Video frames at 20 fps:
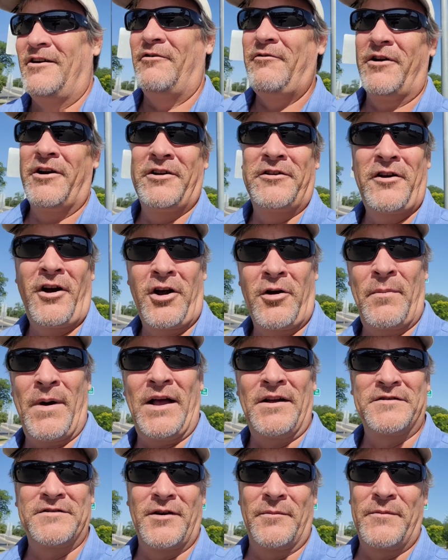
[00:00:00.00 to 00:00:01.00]
gonna talk
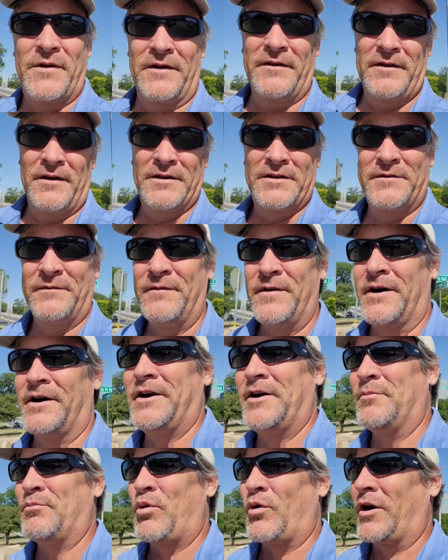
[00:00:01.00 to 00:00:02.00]
about something that's very
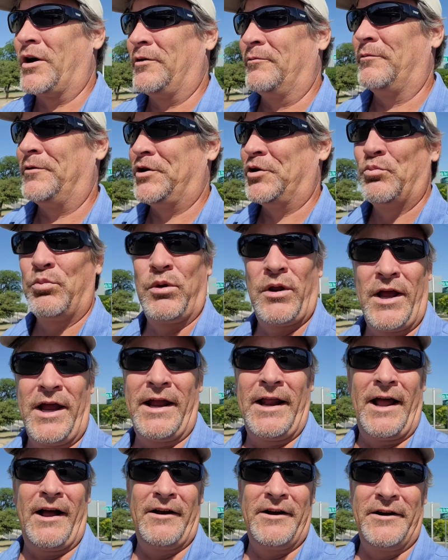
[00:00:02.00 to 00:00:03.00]
important when you're
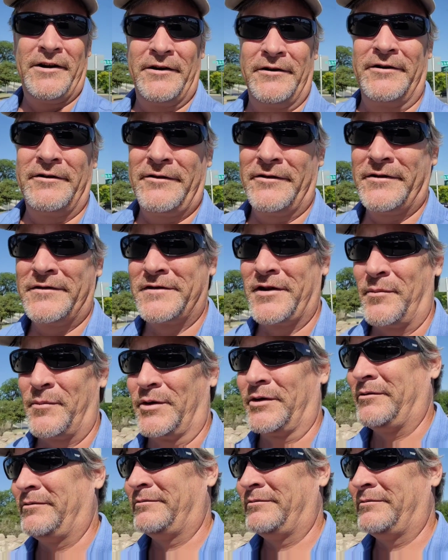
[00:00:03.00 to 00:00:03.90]
playing out here during the summer.